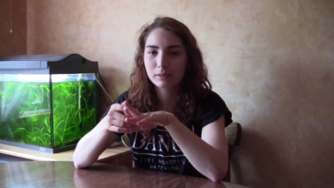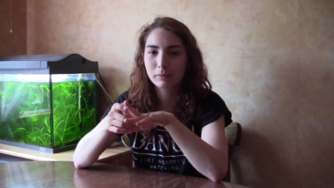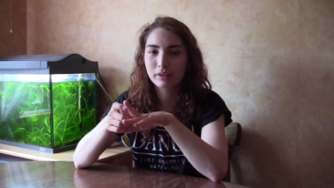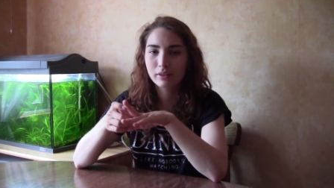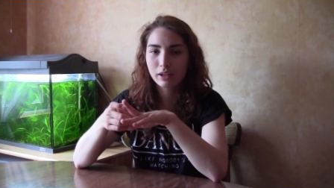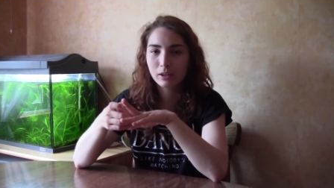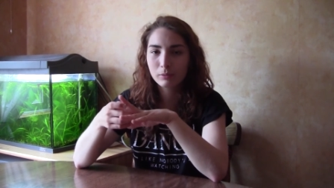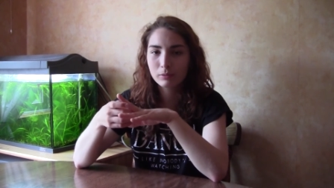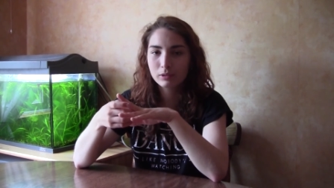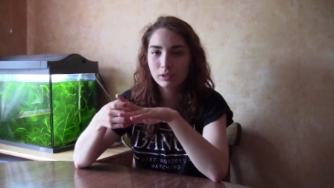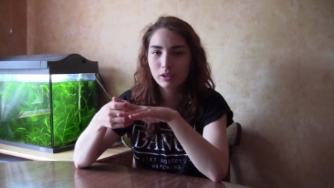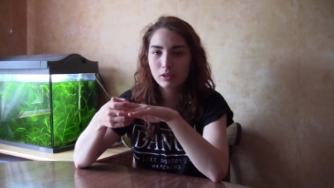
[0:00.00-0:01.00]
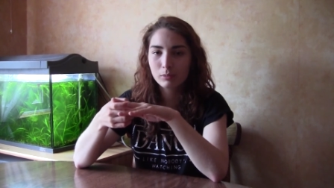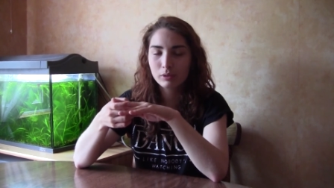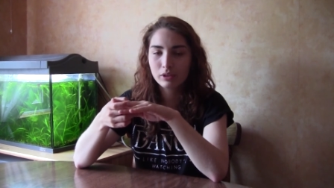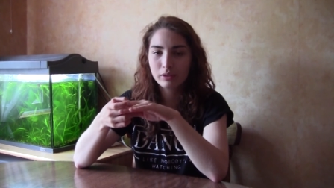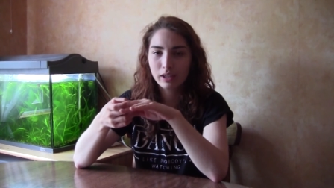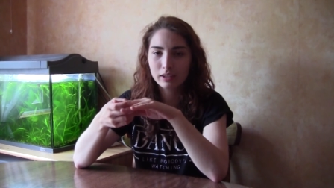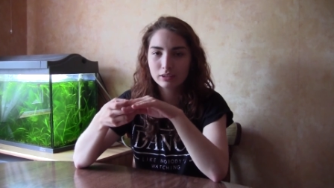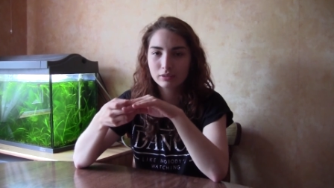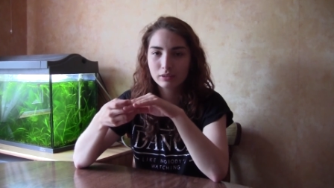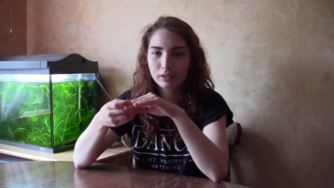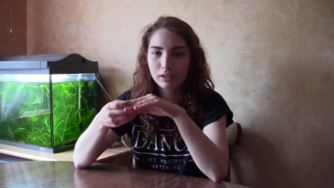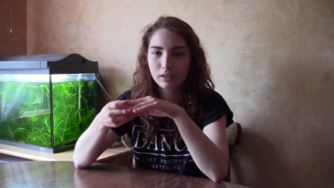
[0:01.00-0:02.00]
I mean, they're helpful and all when you ask
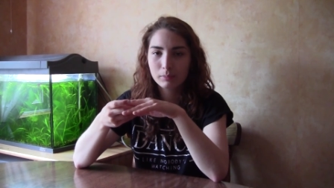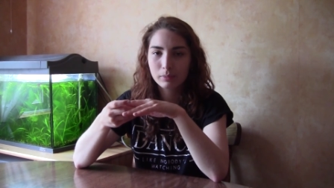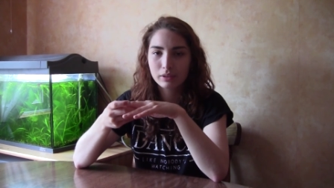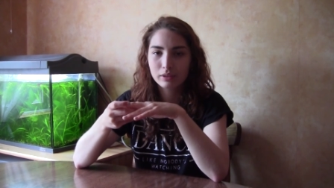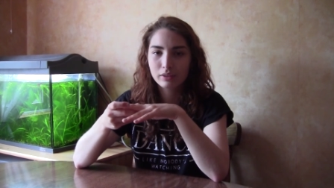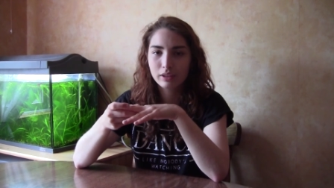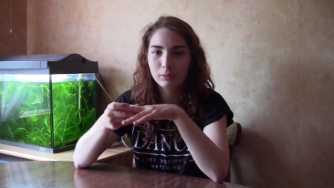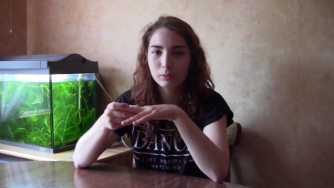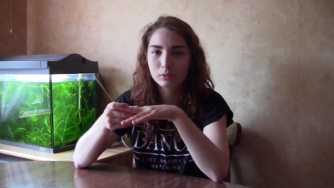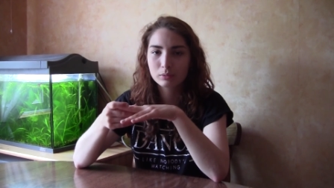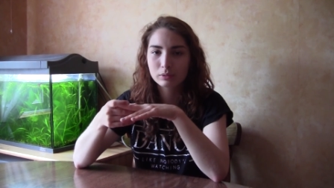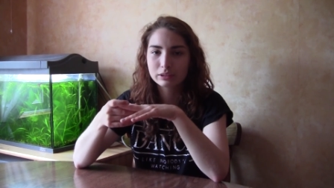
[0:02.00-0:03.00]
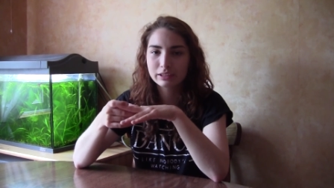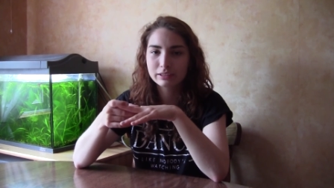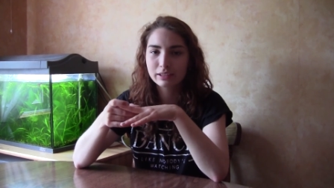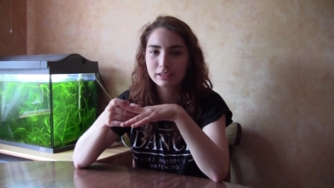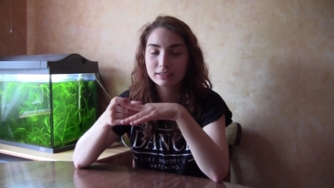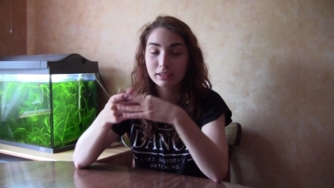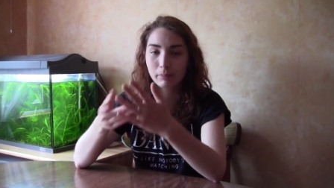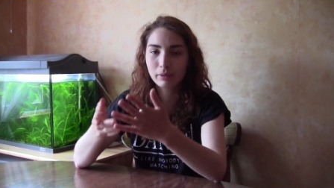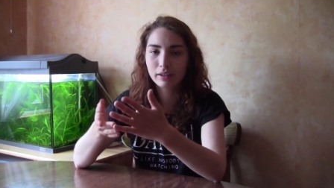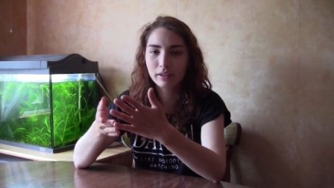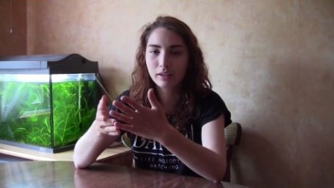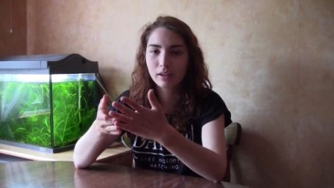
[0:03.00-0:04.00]
for that, but they won't really like step
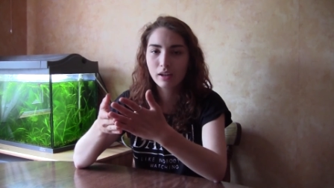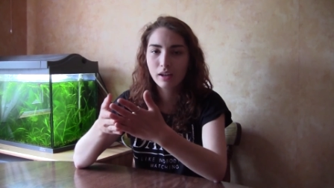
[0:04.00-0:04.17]
in